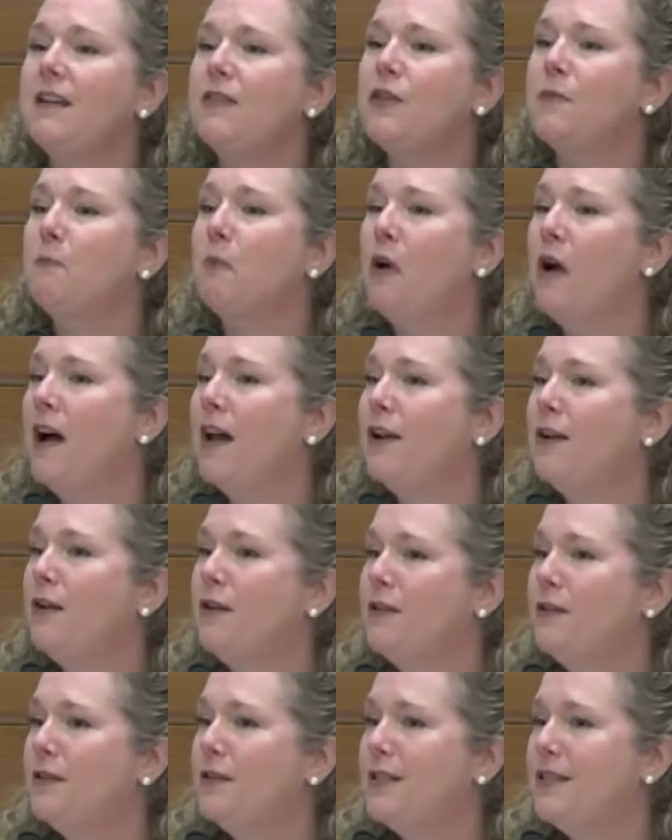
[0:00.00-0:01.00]
the
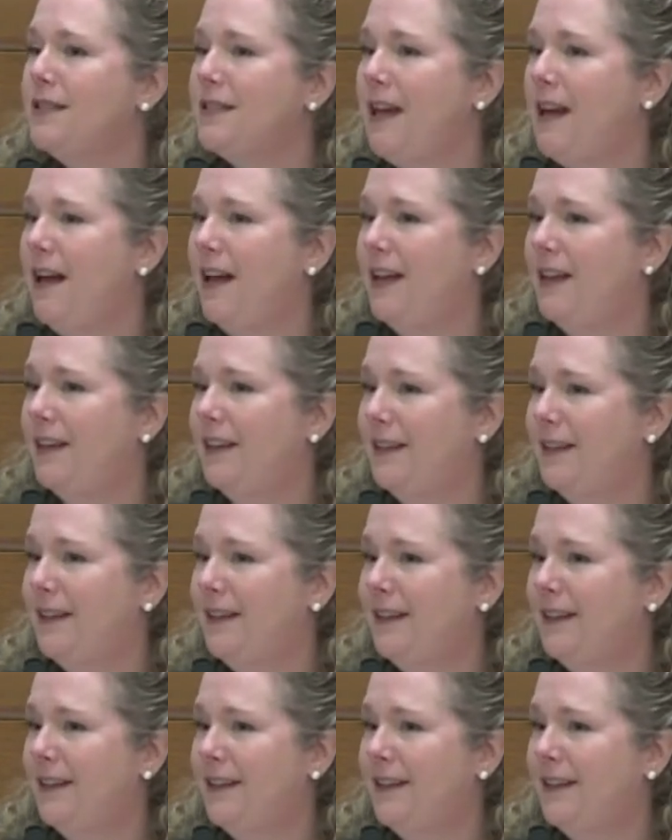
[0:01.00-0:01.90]
prodigal son